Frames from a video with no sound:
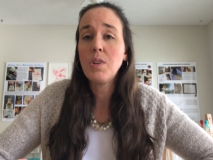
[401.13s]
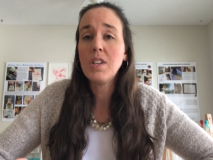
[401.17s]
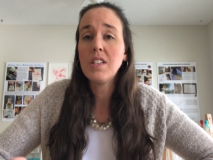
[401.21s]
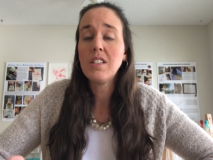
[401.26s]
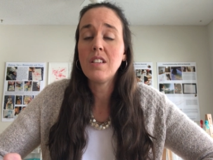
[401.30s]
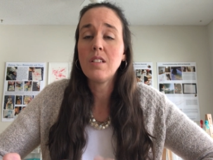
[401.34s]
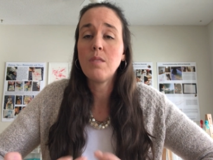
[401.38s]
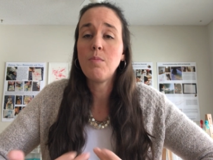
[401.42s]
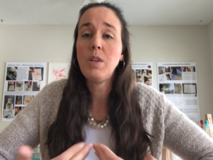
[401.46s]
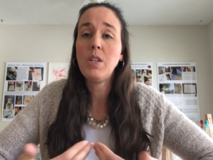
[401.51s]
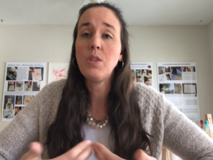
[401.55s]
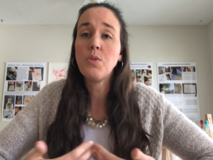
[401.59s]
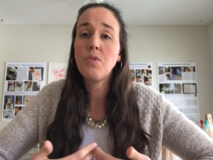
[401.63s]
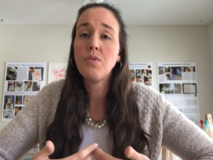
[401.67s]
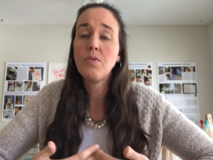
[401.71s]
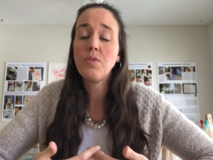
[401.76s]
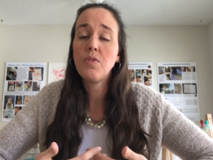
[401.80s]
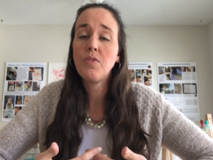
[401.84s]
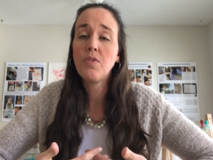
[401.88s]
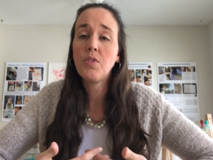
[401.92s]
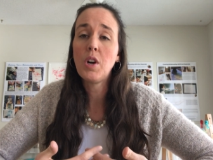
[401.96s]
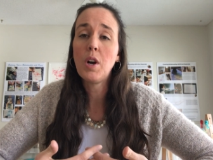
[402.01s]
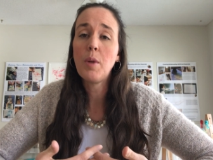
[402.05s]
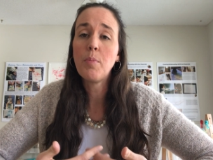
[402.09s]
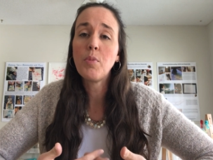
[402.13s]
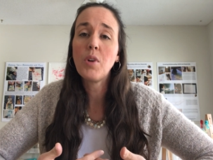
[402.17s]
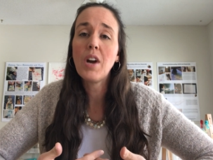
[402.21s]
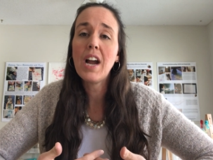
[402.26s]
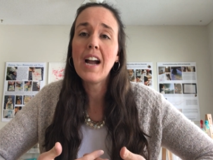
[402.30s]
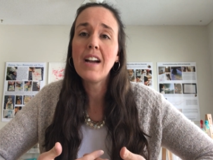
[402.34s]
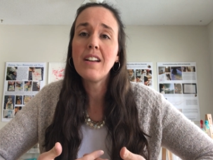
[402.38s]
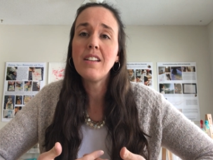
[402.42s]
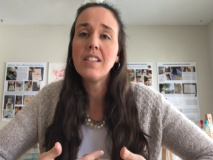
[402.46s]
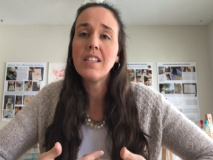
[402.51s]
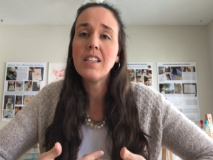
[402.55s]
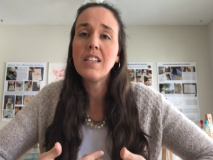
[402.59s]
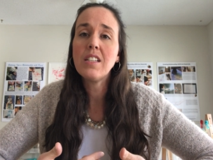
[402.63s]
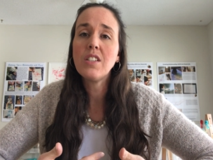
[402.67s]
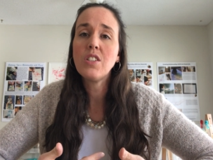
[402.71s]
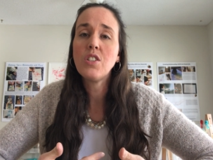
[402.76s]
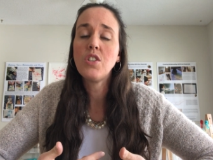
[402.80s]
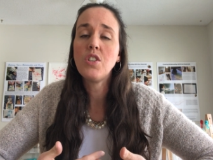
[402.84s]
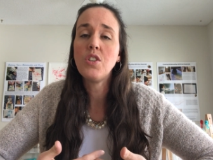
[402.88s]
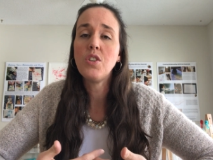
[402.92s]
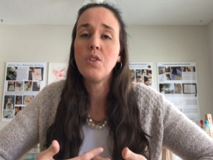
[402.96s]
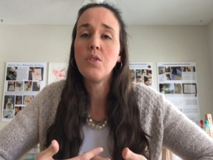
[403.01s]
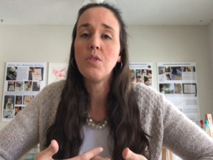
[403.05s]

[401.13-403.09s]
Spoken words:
What does this mean for our practice,